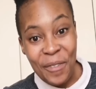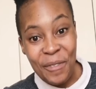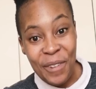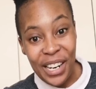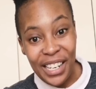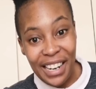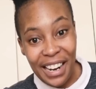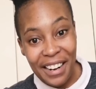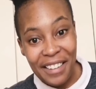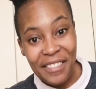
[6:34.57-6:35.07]

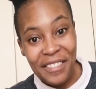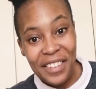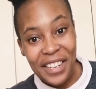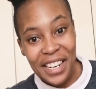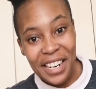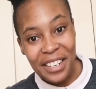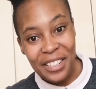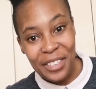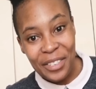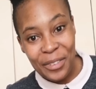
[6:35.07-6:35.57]

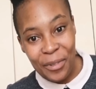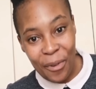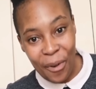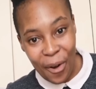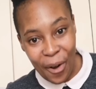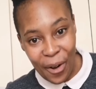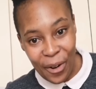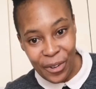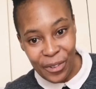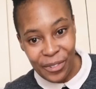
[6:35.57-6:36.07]

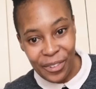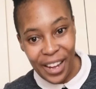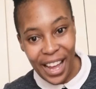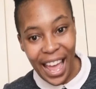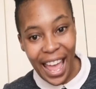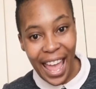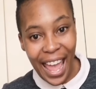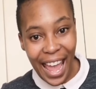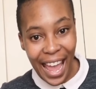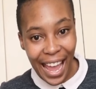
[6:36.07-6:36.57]
112
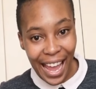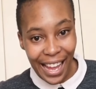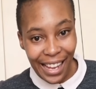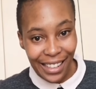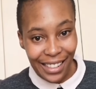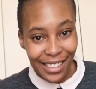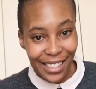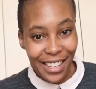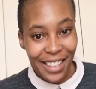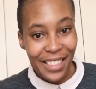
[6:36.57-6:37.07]

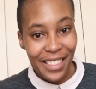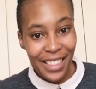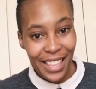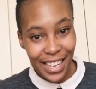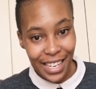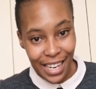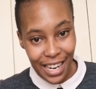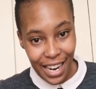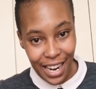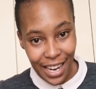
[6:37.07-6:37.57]
and
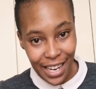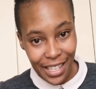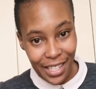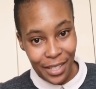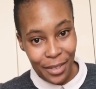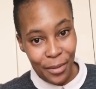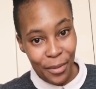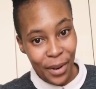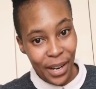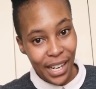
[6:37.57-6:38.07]

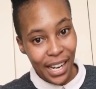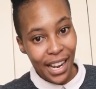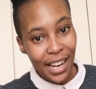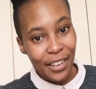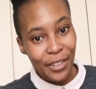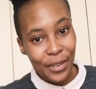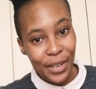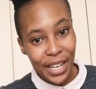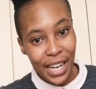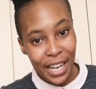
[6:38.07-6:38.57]
38.
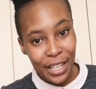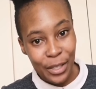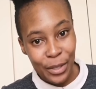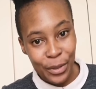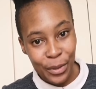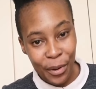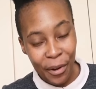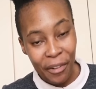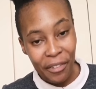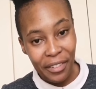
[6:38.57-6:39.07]

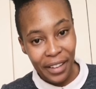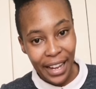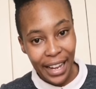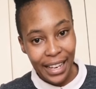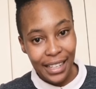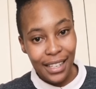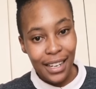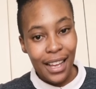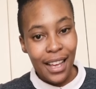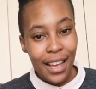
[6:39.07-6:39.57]
112
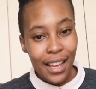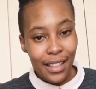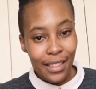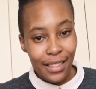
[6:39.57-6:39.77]
and